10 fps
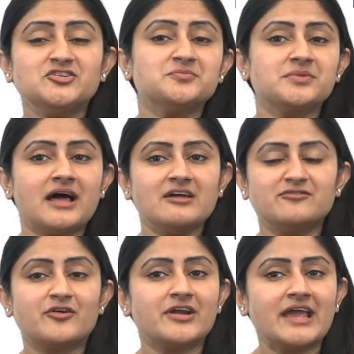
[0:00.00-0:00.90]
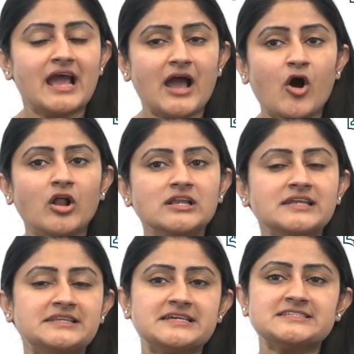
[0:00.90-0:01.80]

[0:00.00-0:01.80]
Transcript: you apply for All India